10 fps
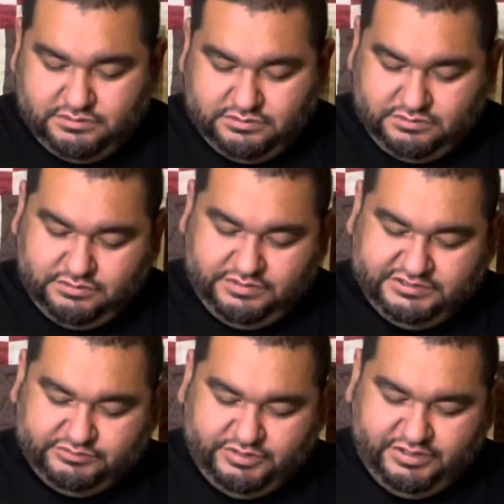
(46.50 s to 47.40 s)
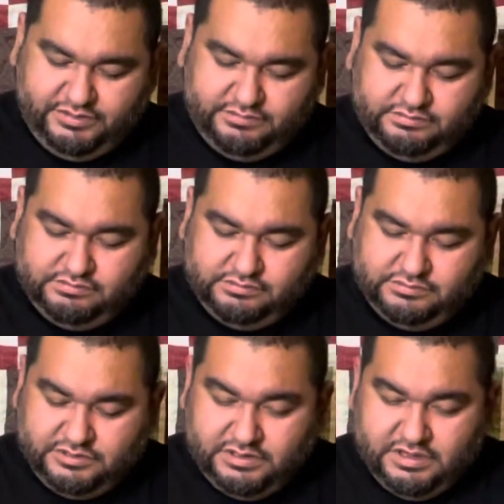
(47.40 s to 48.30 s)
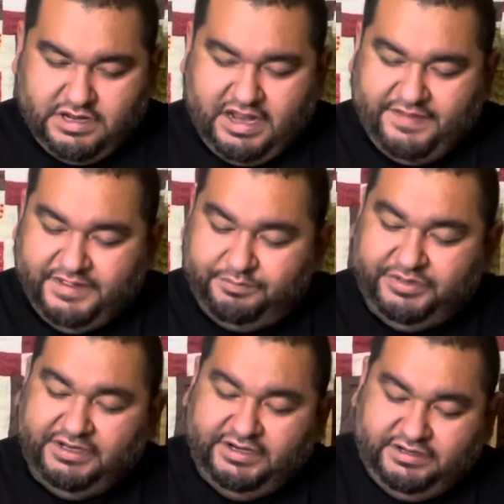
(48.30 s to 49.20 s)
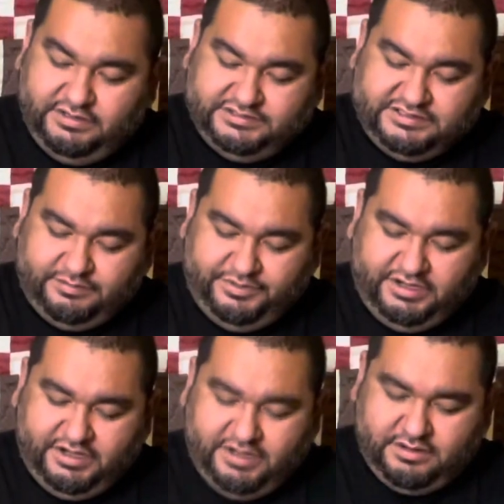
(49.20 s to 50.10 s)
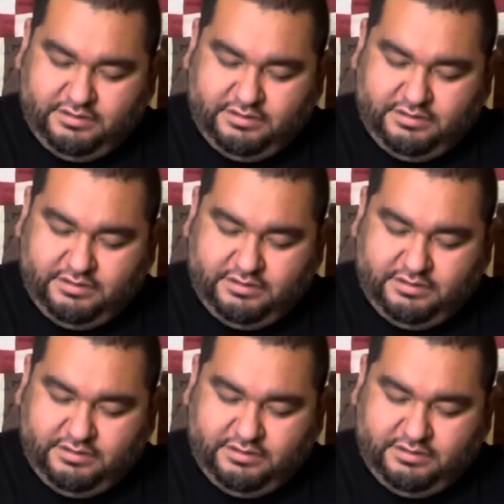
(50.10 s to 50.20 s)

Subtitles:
go this way, and then peel it. You see how I'm peeling it?